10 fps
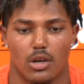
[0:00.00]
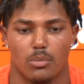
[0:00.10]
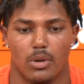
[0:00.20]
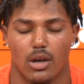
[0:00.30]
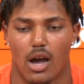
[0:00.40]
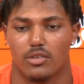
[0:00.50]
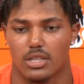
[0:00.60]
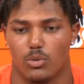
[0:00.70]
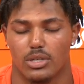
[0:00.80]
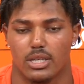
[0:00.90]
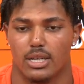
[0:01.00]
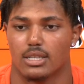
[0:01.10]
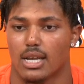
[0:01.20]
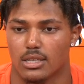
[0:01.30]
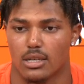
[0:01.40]
But obviously we've seen this
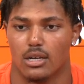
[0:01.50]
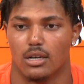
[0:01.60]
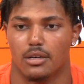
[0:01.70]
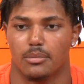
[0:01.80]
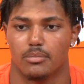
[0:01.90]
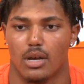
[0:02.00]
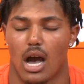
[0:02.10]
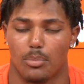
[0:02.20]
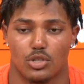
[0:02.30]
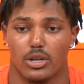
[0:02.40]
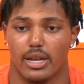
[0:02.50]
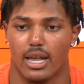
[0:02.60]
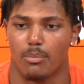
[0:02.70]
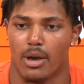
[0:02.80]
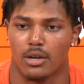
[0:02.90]
as an opportunity to
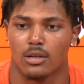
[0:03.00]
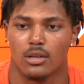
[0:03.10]
get better.